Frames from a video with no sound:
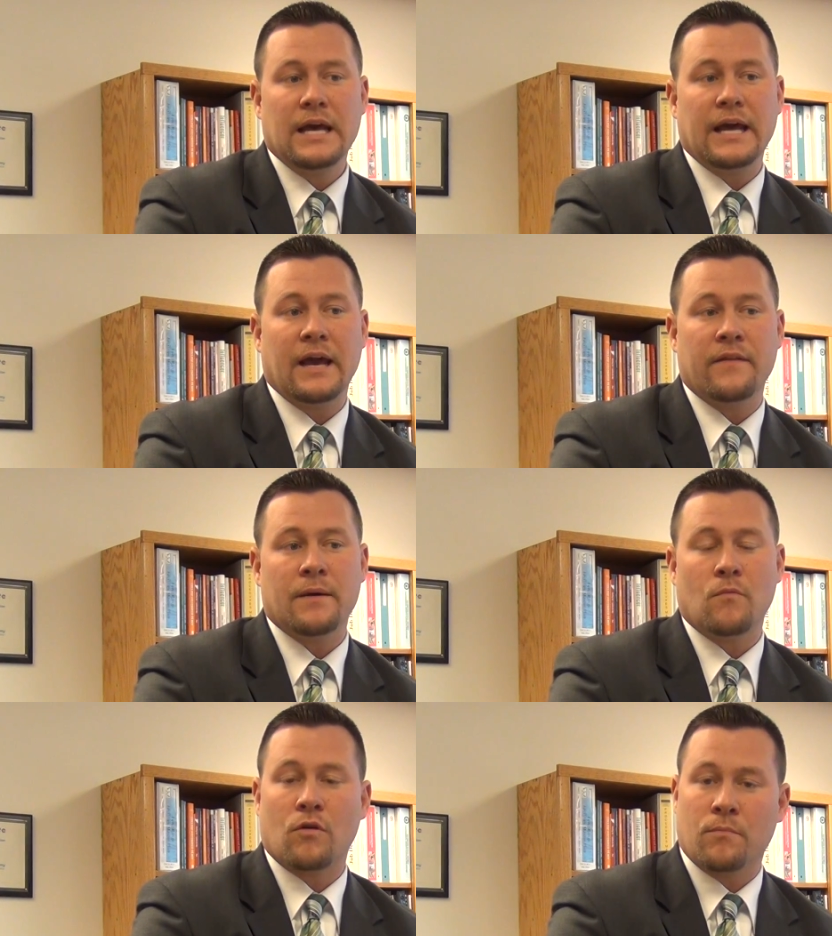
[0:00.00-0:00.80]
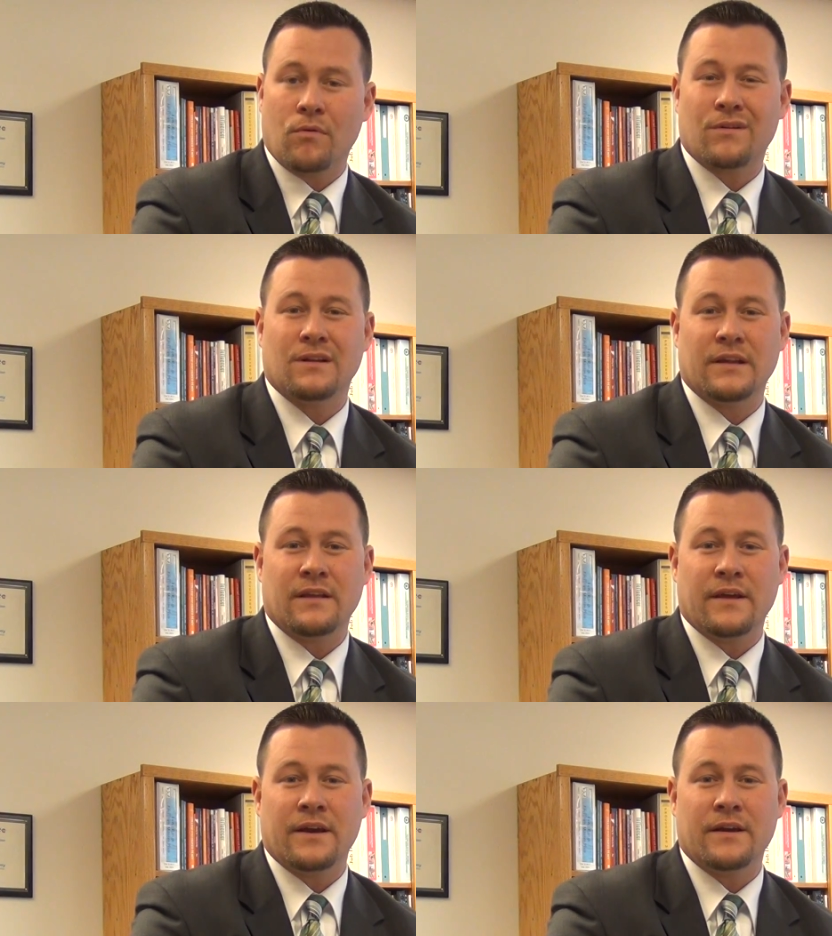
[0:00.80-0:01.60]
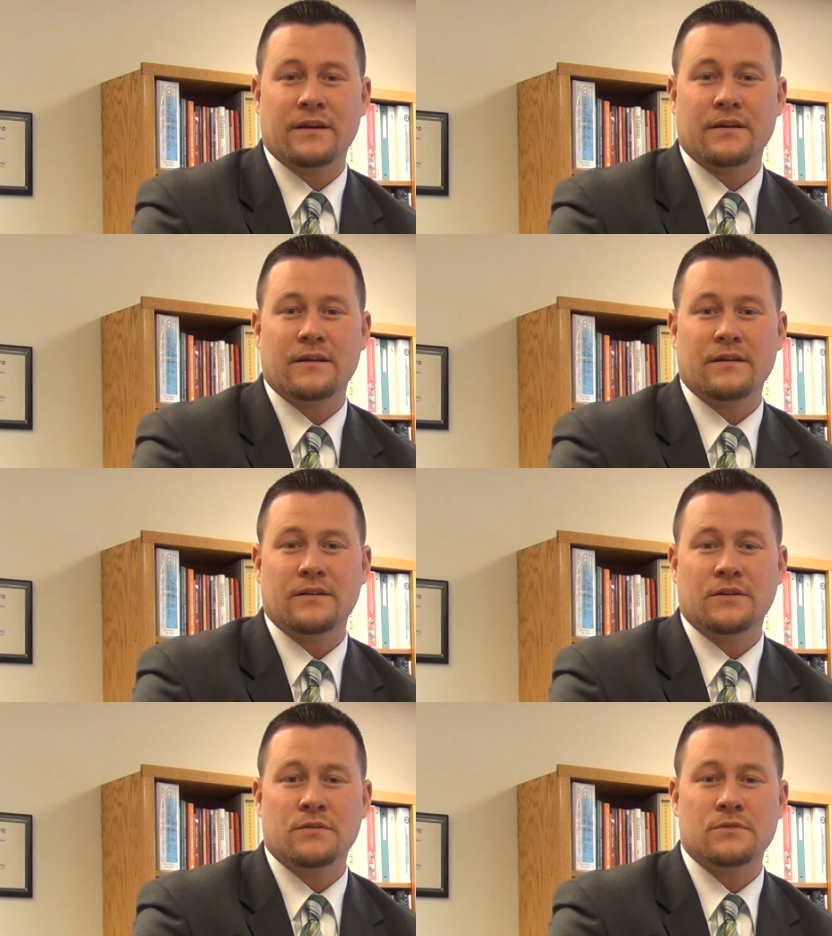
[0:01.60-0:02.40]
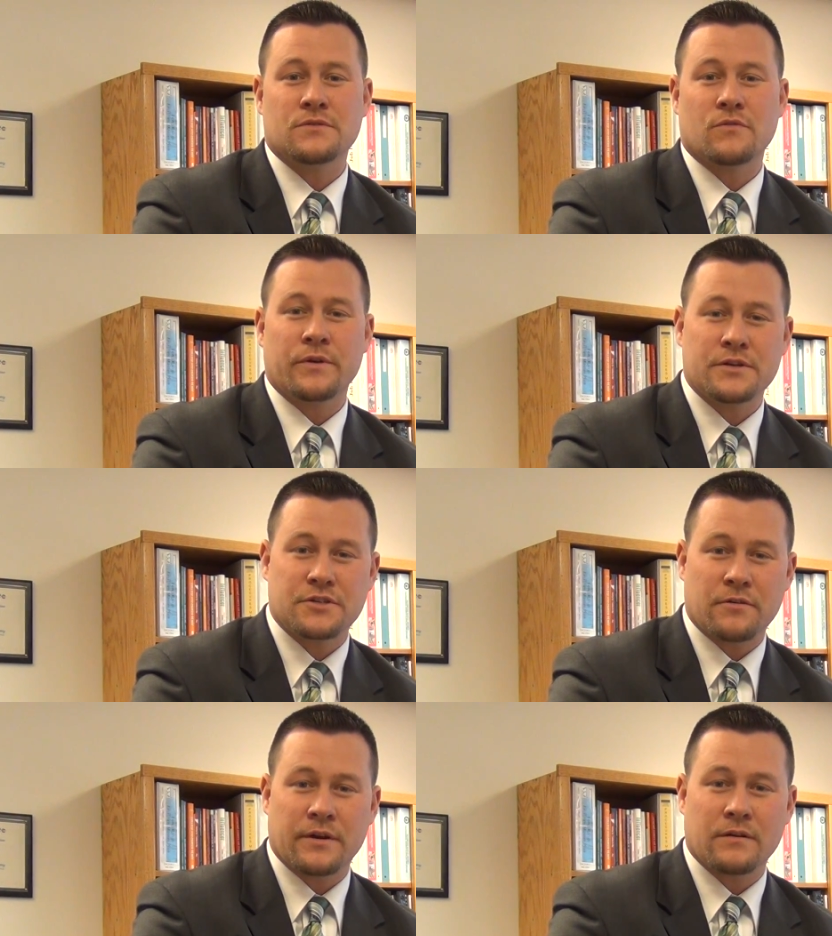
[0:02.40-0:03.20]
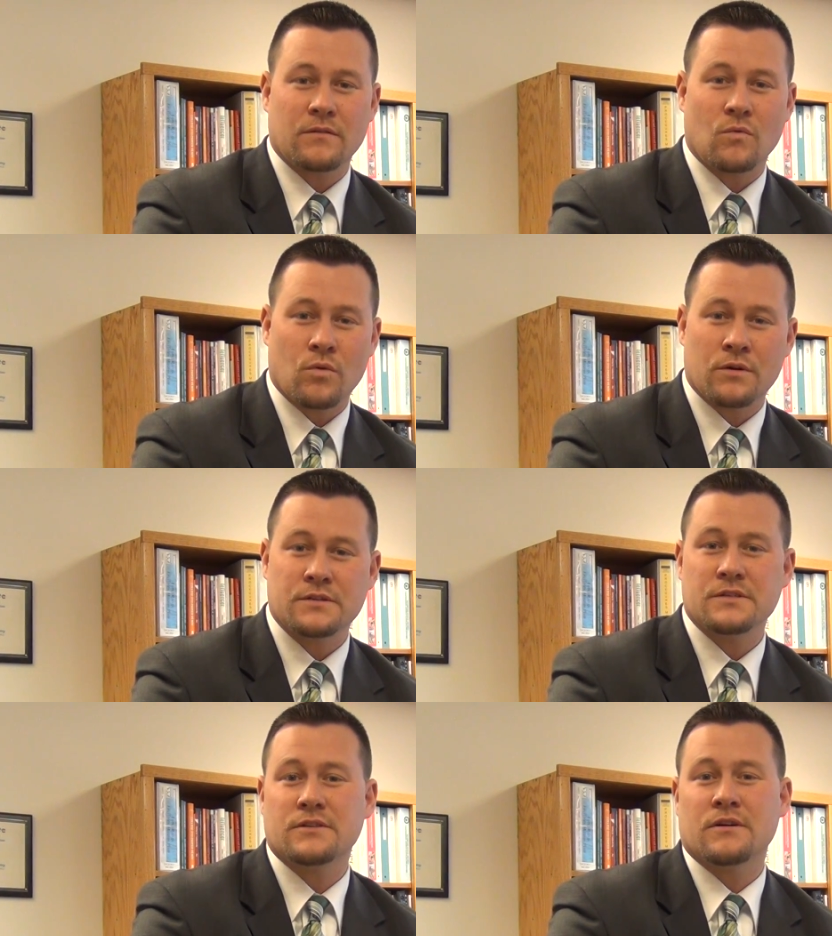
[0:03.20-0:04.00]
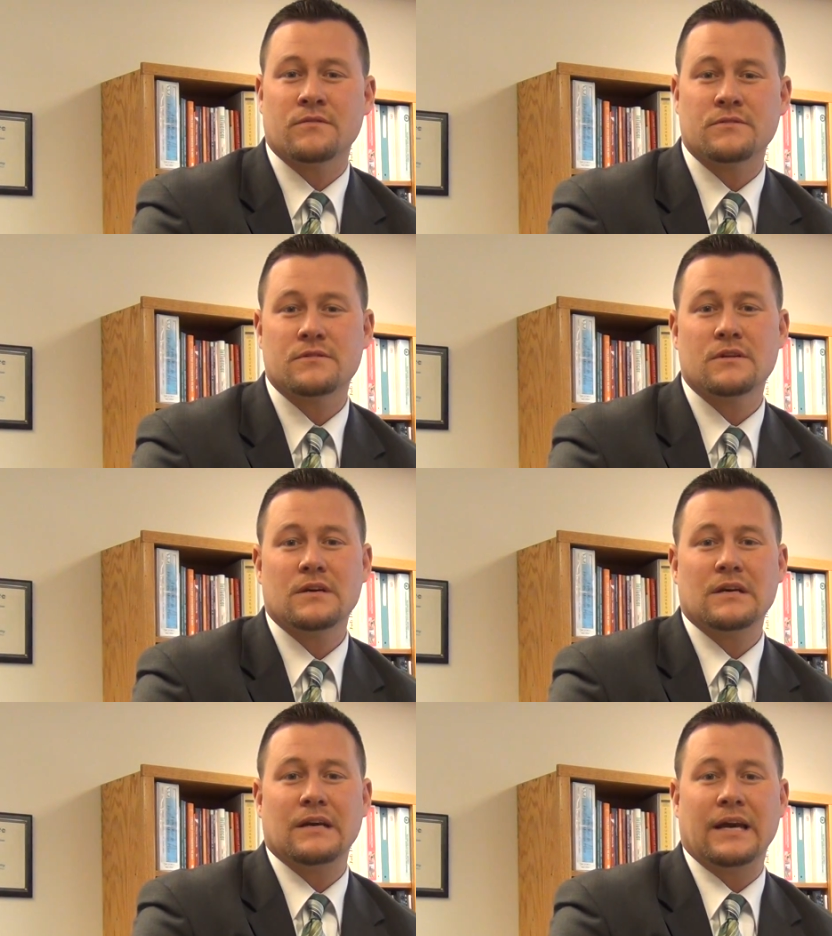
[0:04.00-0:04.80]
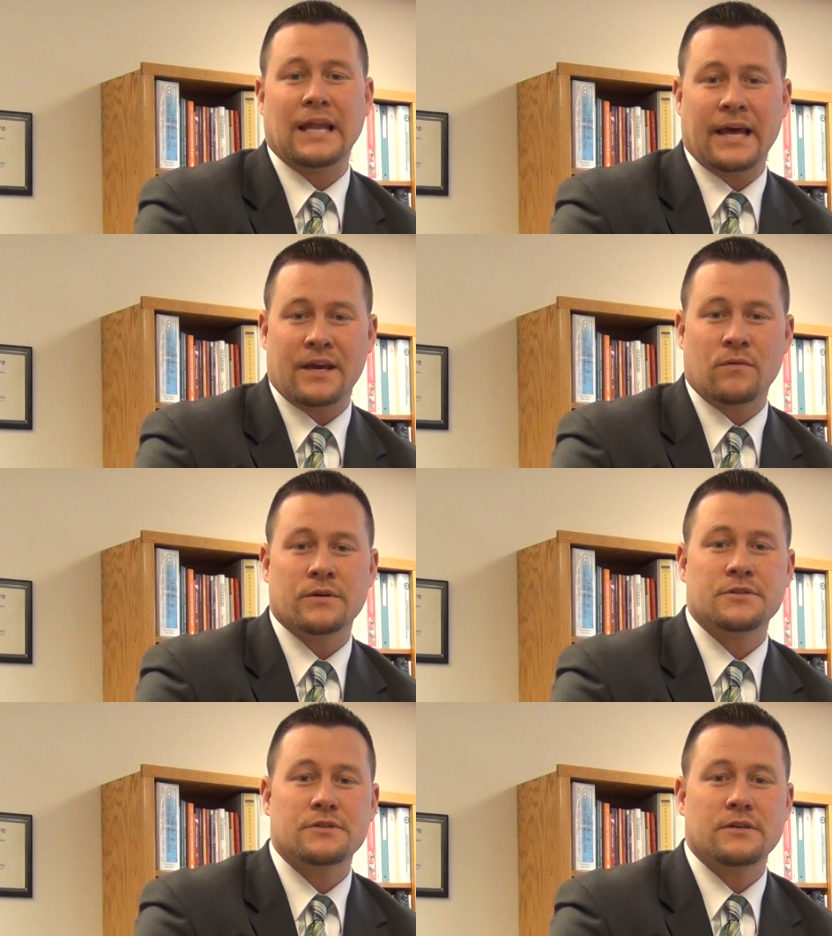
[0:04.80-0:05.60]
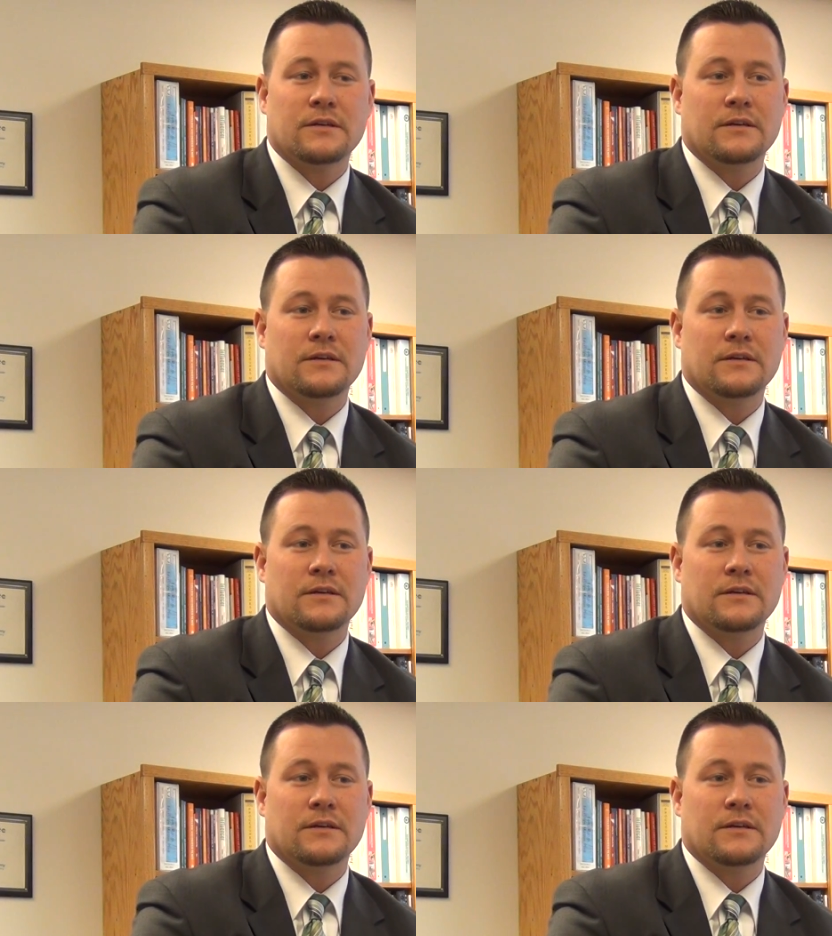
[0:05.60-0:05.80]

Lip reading: and that more importantly they use reassuring words and tones and language,